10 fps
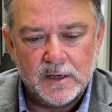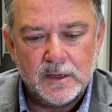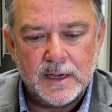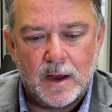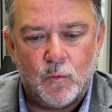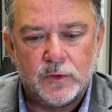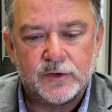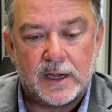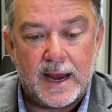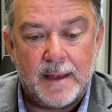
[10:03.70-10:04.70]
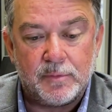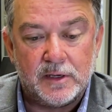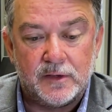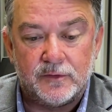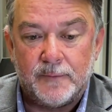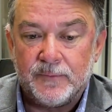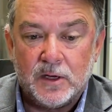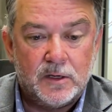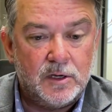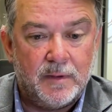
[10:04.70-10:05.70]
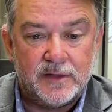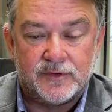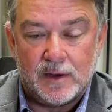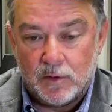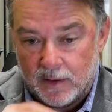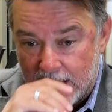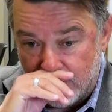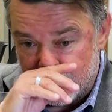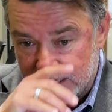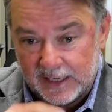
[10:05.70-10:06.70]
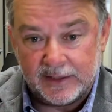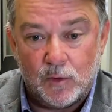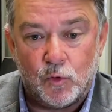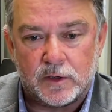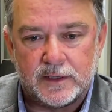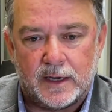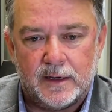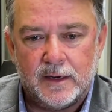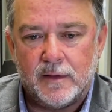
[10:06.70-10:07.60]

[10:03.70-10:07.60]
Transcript: Now, what's going to happen is you might say, well, how are they going to get their work done?